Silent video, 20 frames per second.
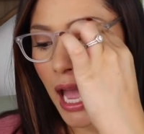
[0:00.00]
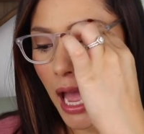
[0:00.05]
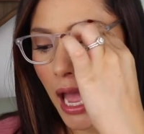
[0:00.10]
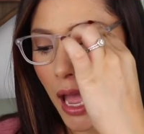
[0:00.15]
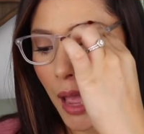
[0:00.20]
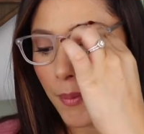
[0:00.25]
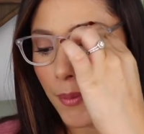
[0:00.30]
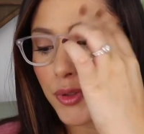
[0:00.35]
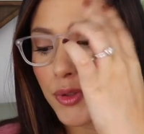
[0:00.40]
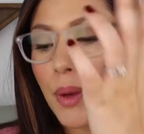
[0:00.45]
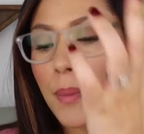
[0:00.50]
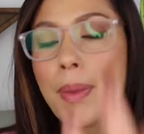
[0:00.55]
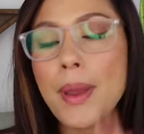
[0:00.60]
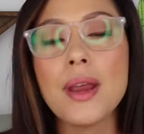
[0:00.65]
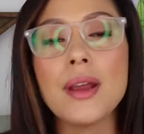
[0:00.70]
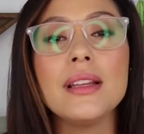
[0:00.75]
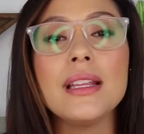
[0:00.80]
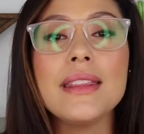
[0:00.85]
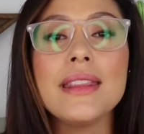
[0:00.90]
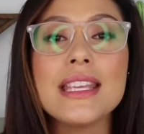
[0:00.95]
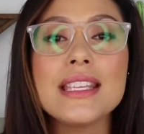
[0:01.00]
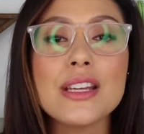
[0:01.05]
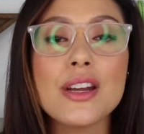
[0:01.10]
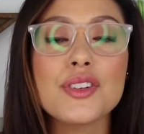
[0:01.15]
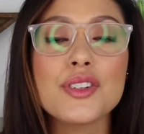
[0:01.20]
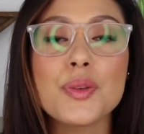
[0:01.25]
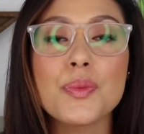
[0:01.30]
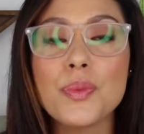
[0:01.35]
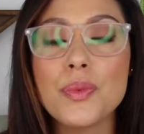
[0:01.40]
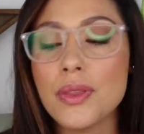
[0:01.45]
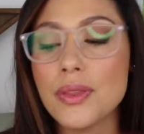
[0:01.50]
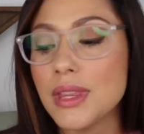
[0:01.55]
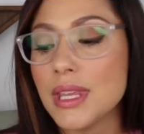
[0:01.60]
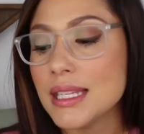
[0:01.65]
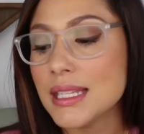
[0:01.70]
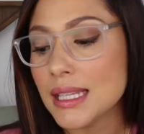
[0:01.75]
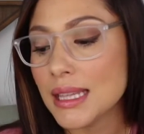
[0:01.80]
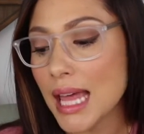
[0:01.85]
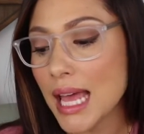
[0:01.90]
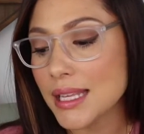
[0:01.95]
Um, so apparently these are
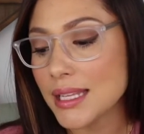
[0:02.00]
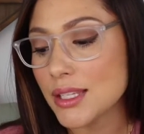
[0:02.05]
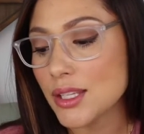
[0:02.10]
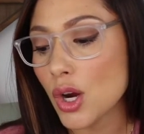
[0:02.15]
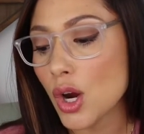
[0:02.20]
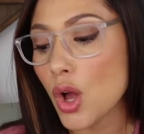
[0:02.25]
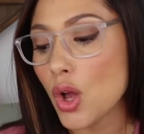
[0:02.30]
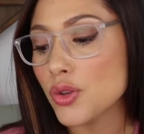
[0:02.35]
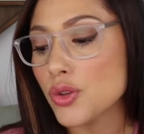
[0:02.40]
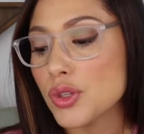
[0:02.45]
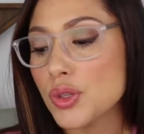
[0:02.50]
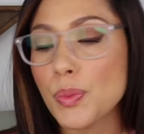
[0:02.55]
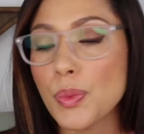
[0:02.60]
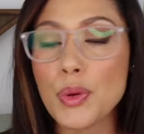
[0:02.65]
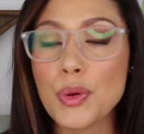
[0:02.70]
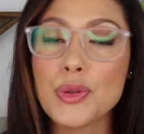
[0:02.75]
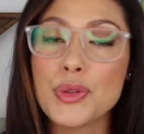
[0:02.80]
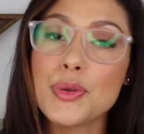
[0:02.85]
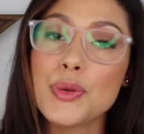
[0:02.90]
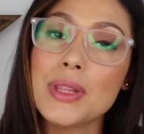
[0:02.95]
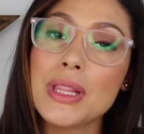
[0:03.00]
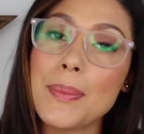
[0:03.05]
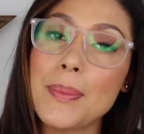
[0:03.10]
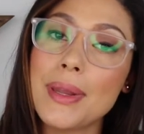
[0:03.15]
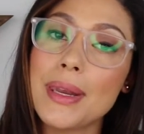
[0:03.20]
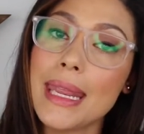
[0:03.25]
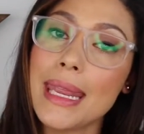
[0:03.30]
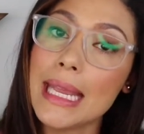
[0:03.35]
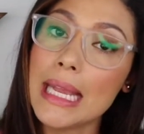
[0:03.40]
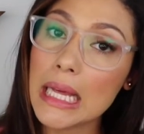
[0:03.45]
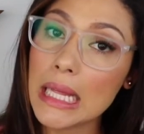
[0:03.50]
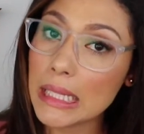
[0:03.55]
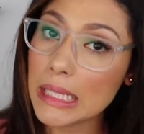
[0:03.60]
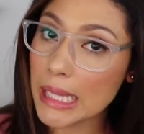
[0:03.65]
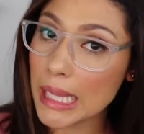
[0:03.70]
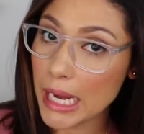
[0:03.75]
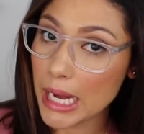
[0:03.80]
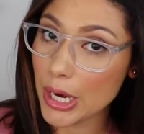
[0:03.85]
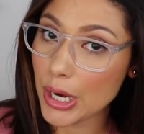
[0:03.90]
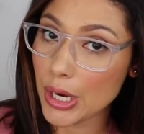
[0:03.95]
these glasses are also supposed to eliminate
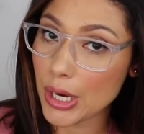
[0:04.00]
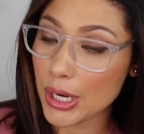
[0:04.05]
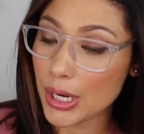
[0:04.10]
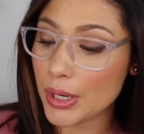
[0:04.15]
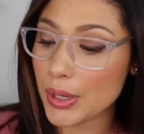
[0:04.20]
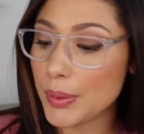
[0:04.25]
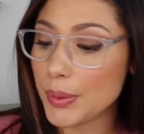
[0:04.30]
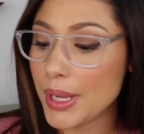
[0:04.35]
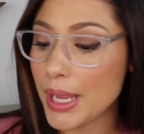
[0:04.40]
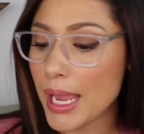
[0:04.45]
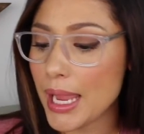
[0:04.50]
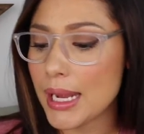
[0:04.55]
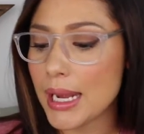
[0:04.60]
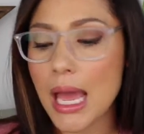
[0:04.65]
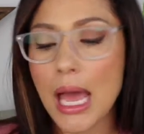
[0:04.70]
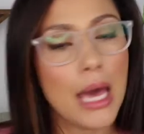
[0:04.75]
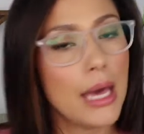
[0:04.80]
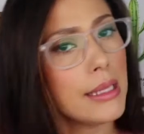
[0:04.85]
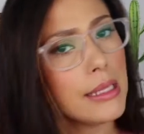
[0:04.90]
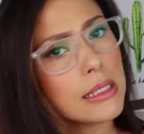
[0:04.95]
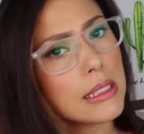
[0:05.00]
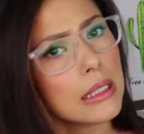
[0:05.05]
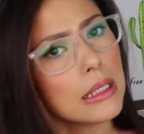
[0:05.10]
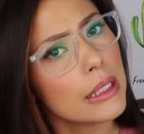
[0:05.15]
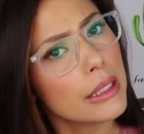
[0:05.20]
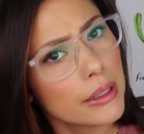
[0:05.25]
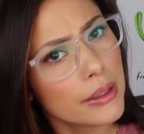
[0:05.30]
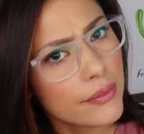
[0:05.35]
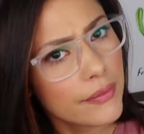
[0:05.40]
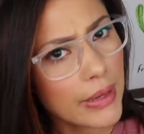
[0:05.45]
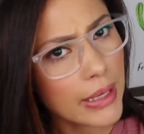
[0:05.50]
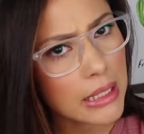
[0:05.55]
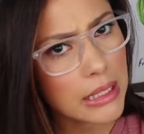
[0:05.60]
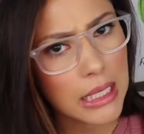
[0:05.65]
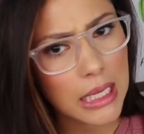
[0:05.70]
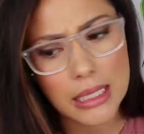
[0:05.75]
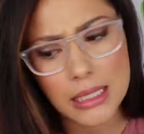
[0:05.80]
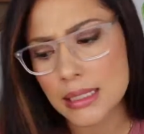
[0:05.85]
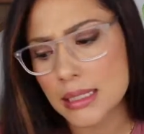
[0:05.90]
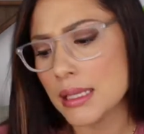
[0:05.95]
glare, okay? And how does glare affect
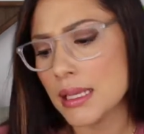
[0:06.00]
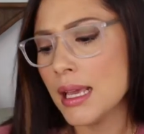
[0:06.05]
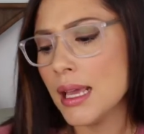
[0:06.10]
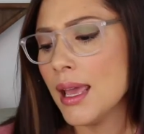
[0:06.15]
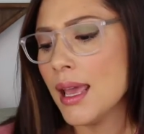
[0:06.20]
us?